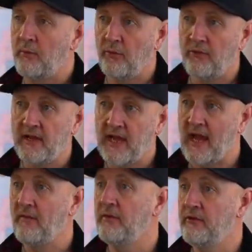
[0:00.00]
I'll put
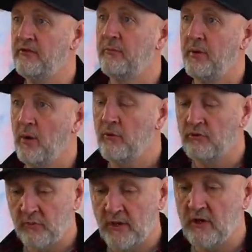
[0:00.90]
the averages of
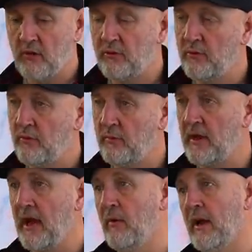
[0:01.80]
both so we can go through
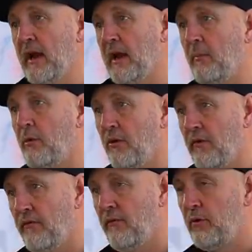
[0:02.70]
them now and then I'll
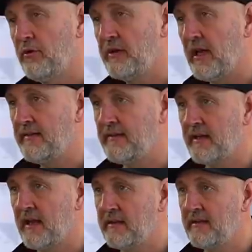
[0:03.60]
put the full
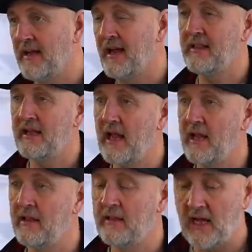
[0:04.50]
data collected at the
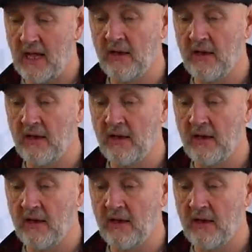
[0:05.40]
end